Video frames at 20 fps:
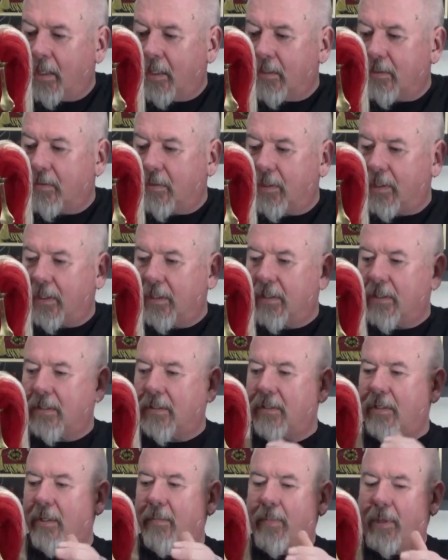So you can
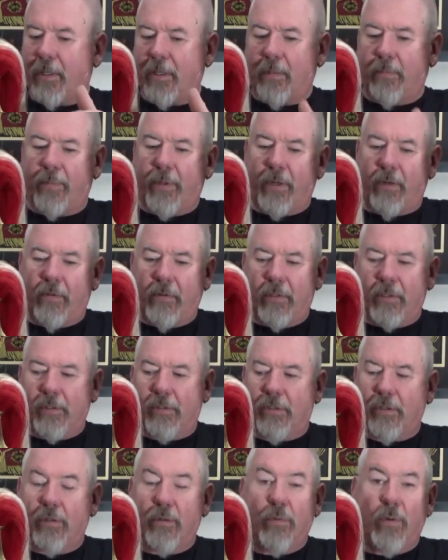just see by comparing
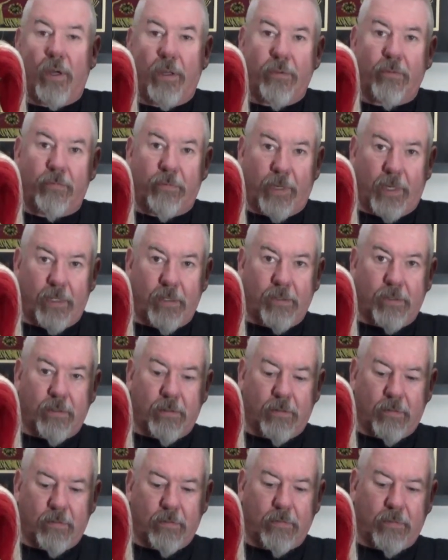these two other ranks,
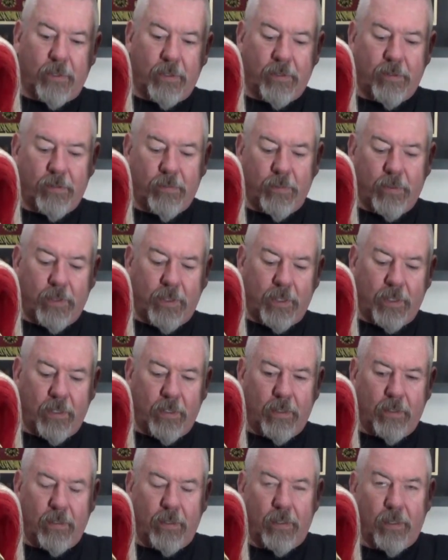right? This is what
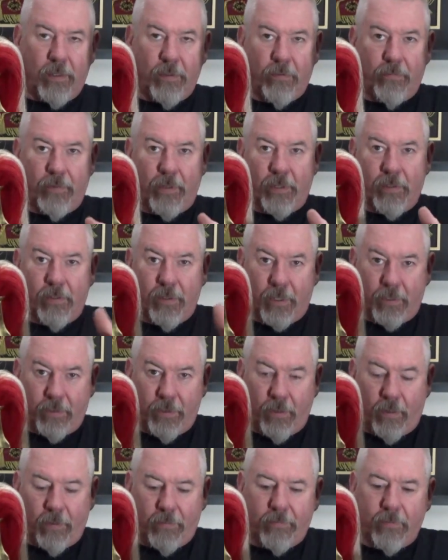the other ranks, not
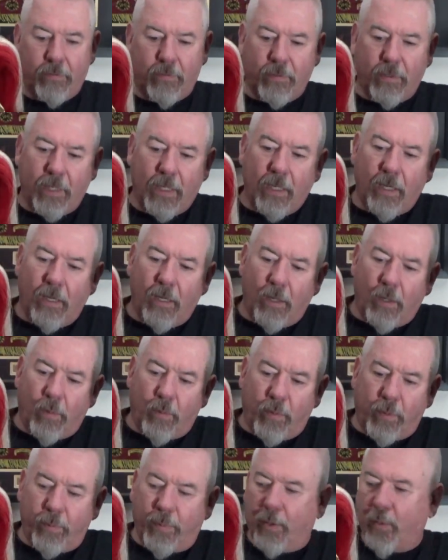the officers,
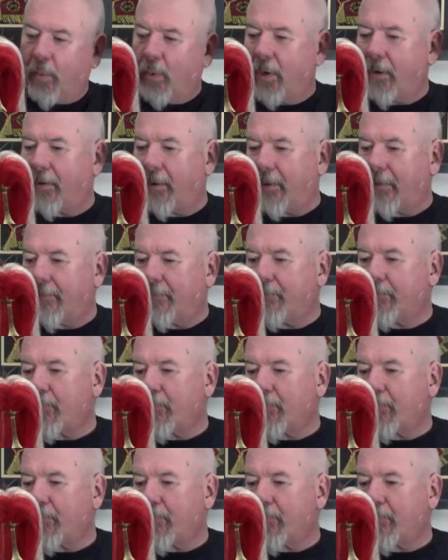would be wearing.